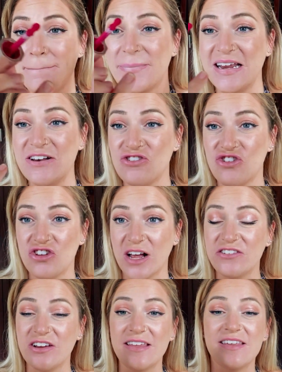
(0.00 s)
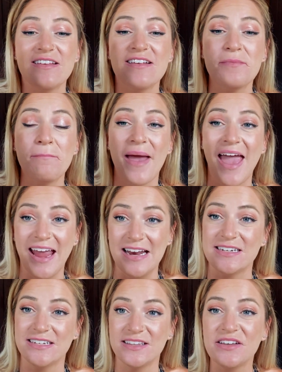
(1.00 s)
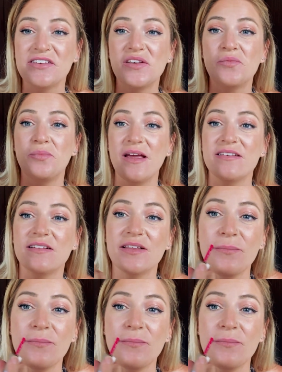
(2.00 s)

but it's this is paint. This is basically